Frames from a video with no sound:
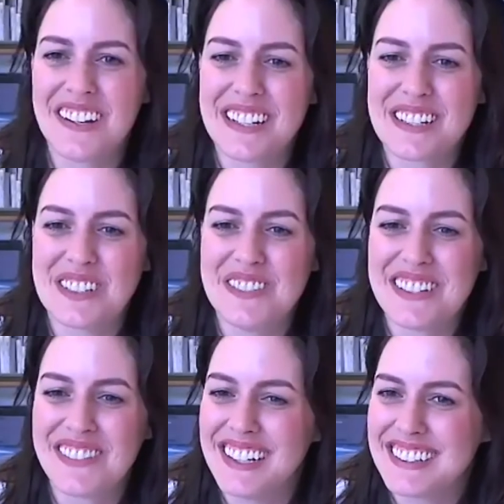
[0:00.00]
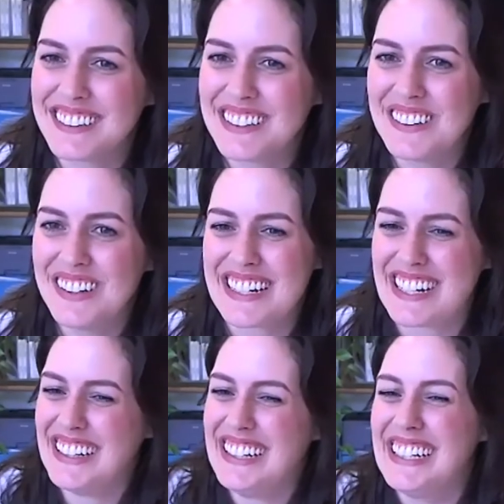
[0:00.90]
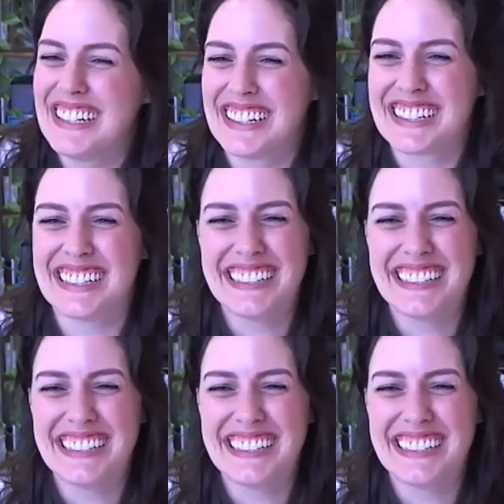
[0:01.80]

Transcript: running so much faster than you actually are.